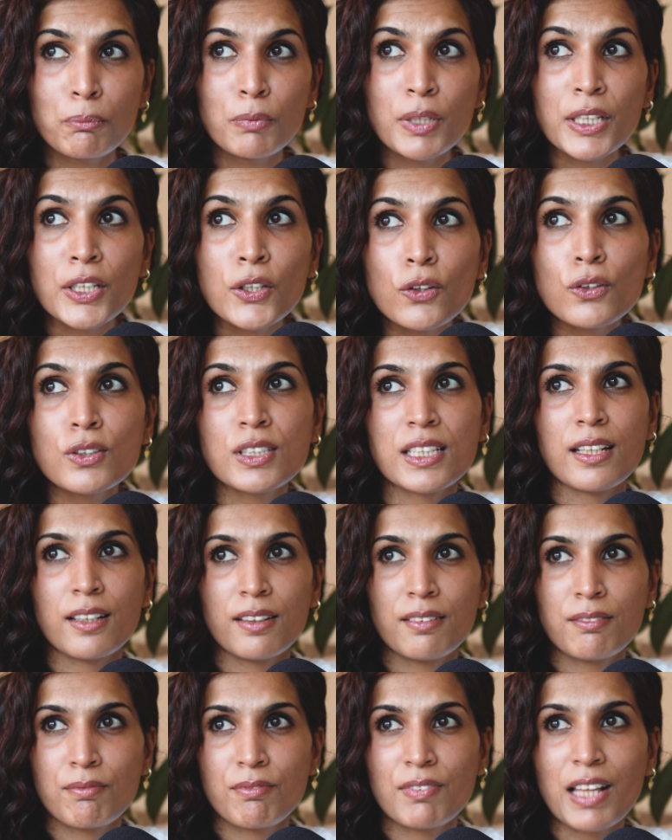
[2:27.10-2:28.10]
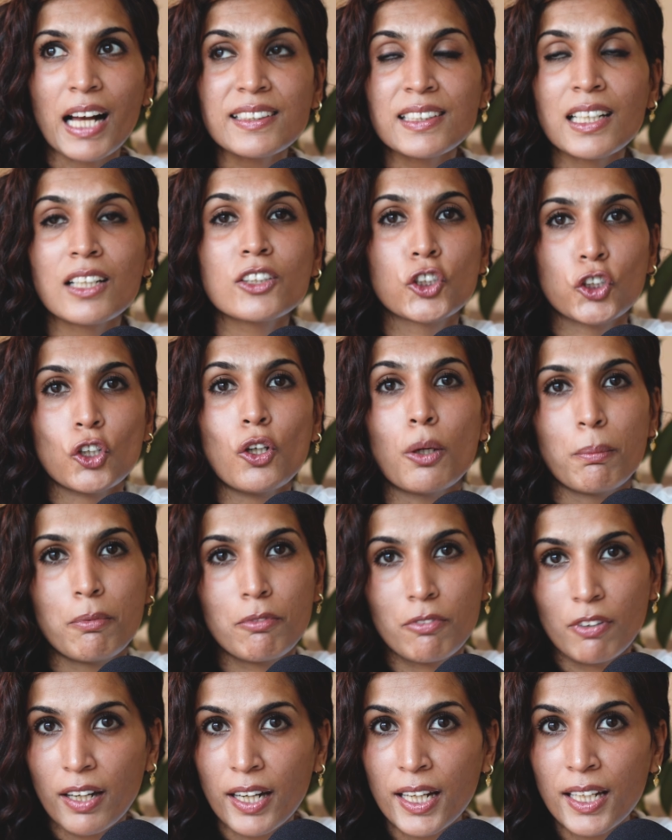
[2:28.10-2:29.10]
we use it. That's our
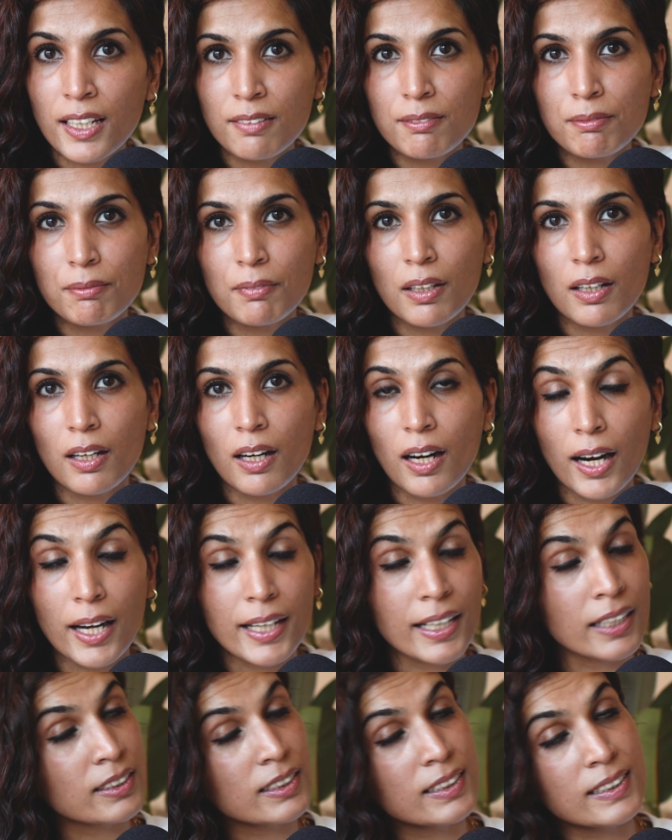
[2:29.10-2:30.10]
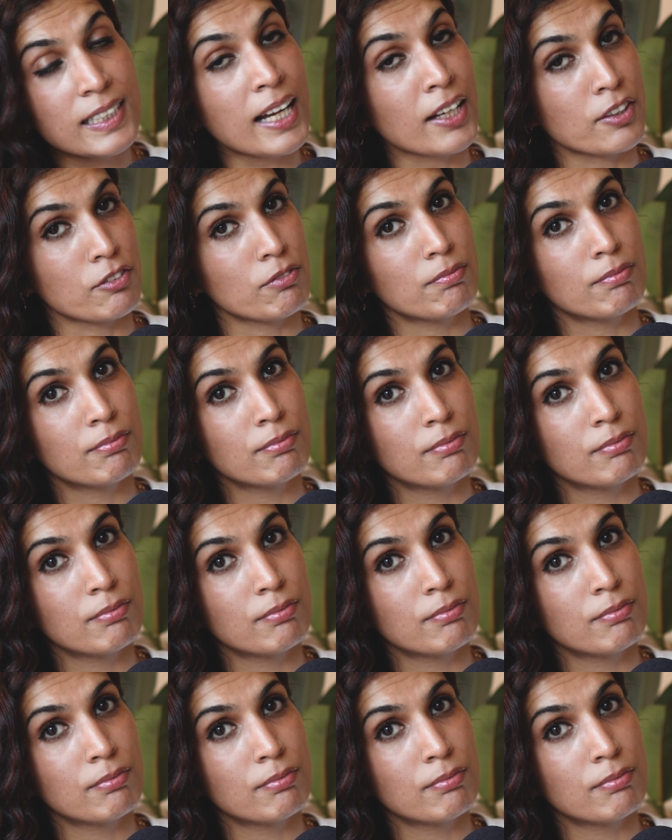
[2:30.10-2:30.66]
job, right? I understand.